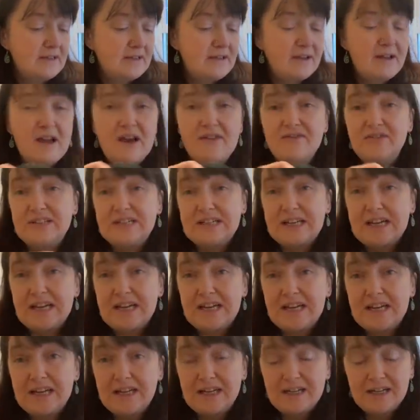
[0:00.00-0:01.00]
every
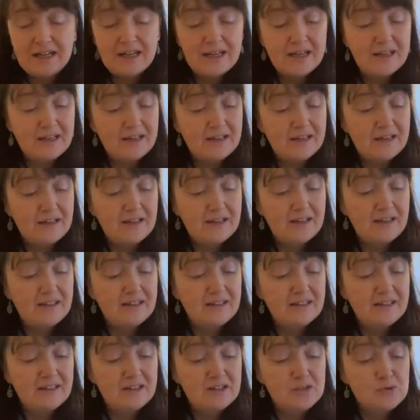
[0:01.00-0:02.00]
day, and
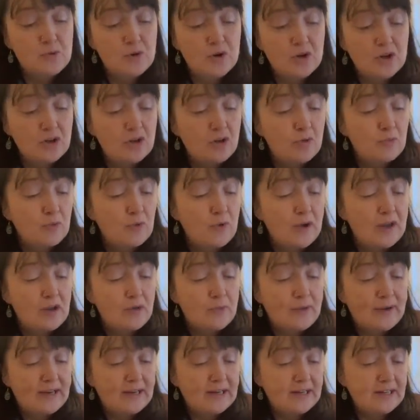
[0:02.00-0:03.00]
it is working up quite
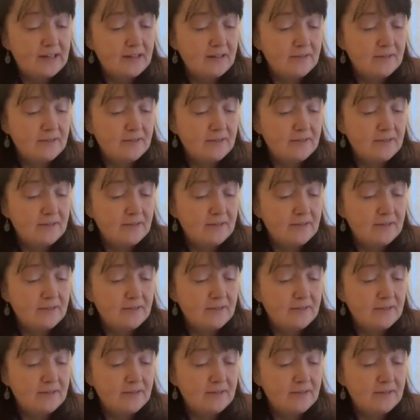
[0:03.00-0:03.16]
quickly.